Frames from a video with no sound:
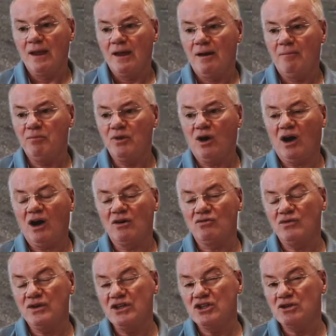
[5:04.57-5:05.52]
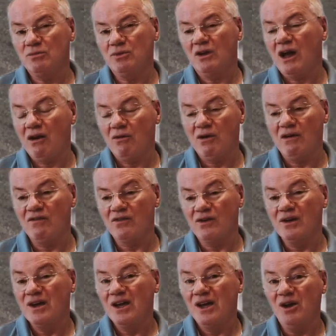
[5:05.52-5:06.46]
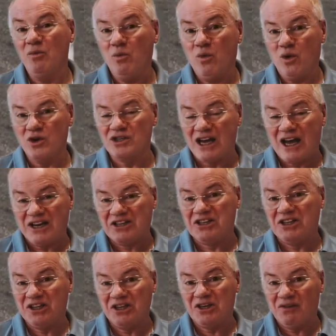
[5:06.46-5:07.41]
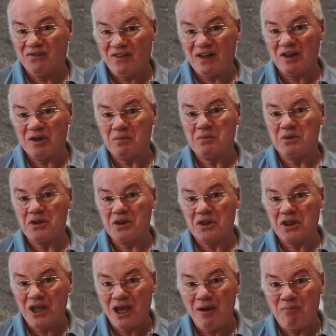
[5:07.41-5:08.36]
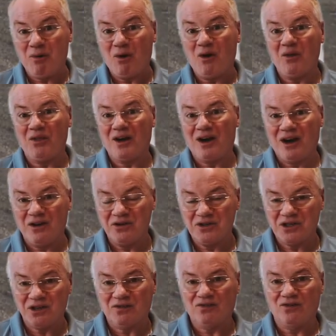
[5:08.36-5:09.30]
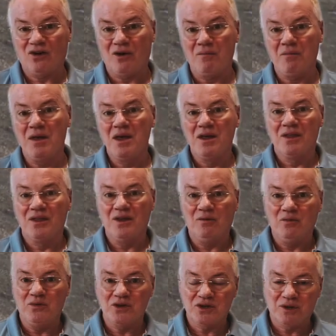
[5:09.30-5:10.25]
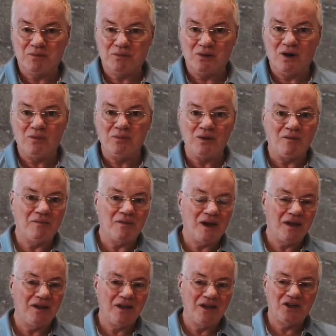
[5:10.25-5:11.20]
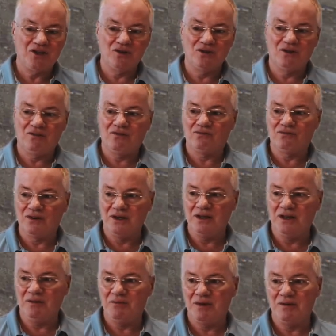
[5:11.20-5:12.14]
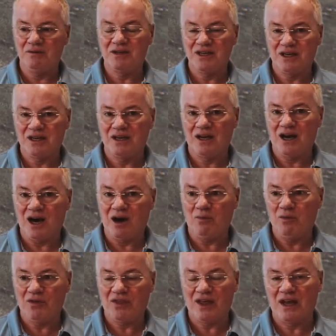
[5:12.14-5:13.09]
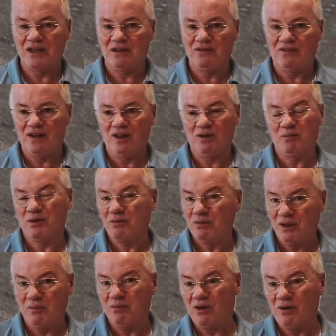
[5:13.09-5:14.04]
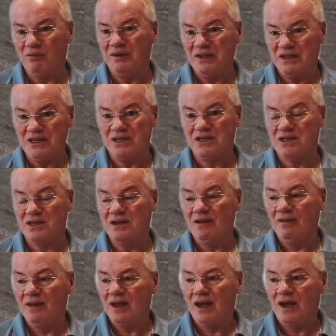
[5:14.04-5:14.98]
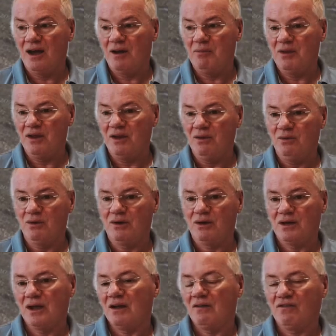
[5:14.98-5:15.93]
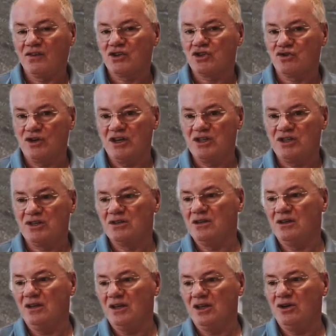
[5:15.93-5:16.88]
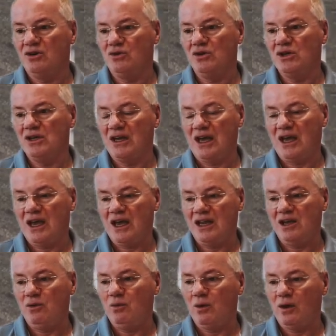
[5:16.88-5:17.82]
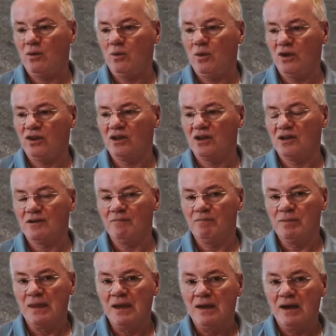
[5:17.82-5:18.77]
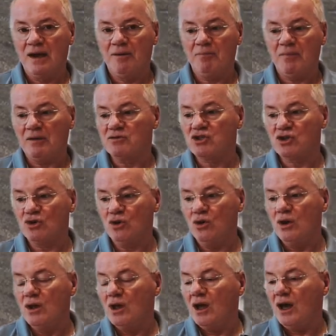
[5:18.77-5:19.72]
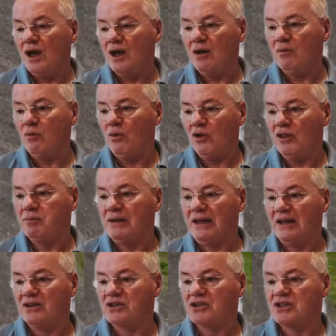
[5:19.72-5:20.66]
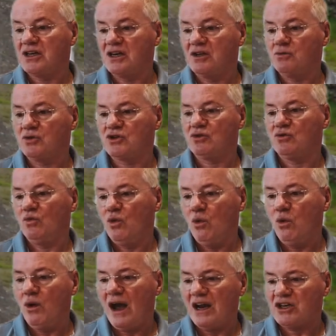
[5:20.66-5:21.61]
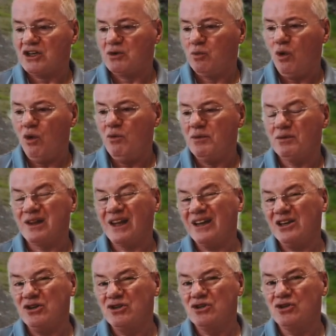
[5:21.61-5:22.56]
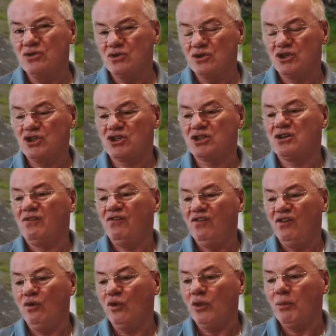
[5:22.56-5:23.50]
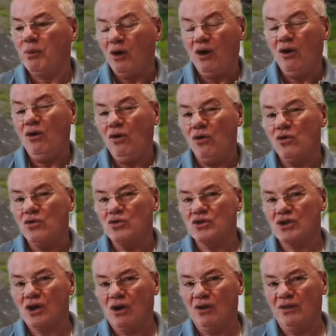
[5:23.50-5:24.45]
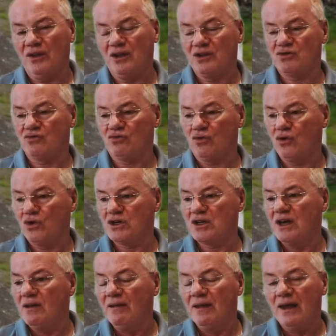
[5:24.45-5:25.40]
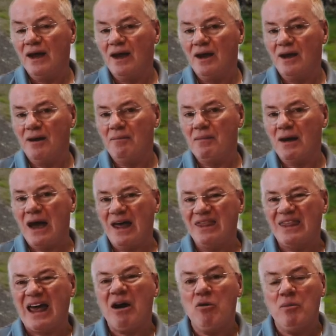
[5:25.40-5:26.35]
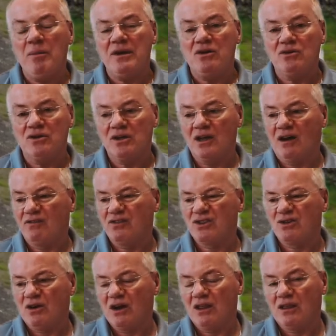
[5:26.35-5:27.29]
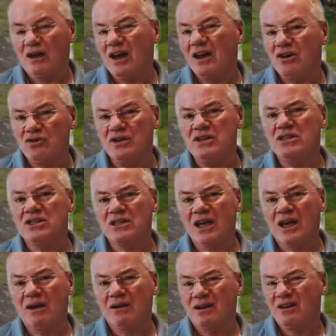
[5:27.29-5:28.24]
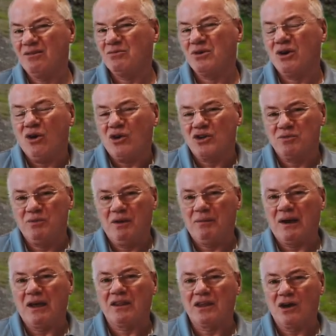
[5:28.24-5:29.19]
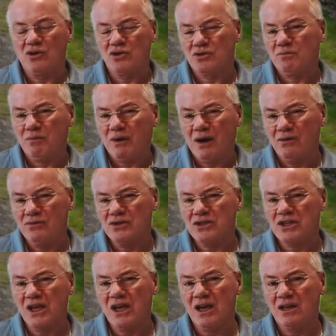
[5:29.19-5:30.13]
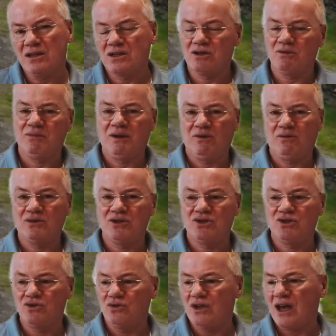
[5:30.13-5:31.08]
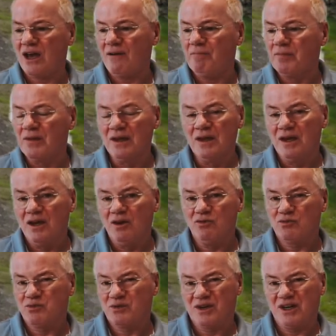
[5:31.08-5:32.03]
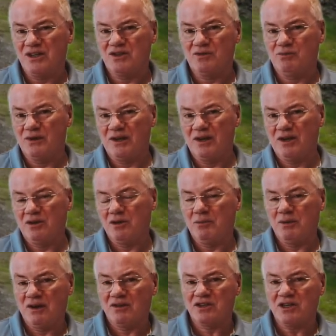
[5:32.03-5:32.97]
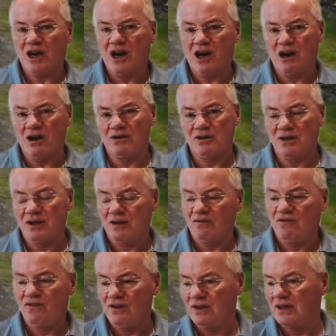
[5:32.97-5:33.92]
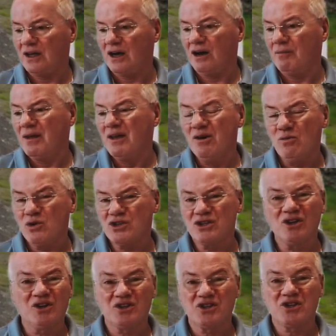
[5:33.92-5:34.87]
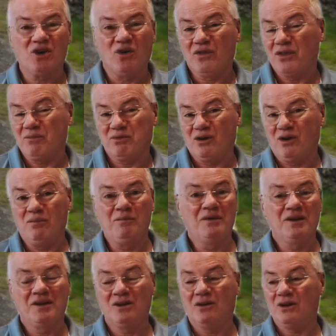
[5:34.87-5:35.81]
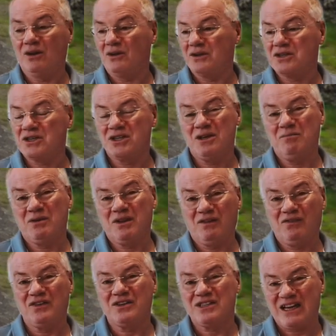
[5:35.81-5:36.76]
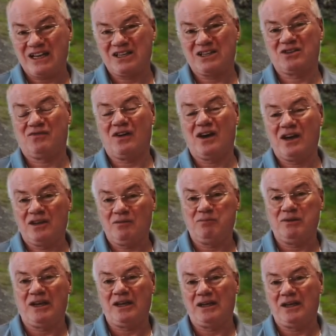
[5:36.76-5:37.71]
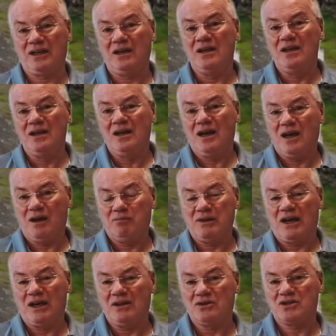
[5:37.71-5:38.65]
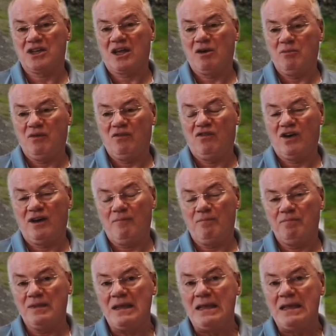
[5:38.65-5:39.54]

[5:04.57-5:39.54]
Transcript: Not unreasonable, however, it was actually the developer that they bought the houses from that was the problem, and they should have really been taking it up with that developer. They probably did, but they were frustrated that they couldn't get anywhere with it. And so what the planner said was, well, what we would like you to do is just to fill the potholes on this road, and that will be good enough. So I agreed to that. It would cost me about £1,000 then to be able to do that. It was a case of bringing in a bit of tar and filling up. Wasn't going to solve the problem, in all honesty, but if it satisfied the planners, that would be fine.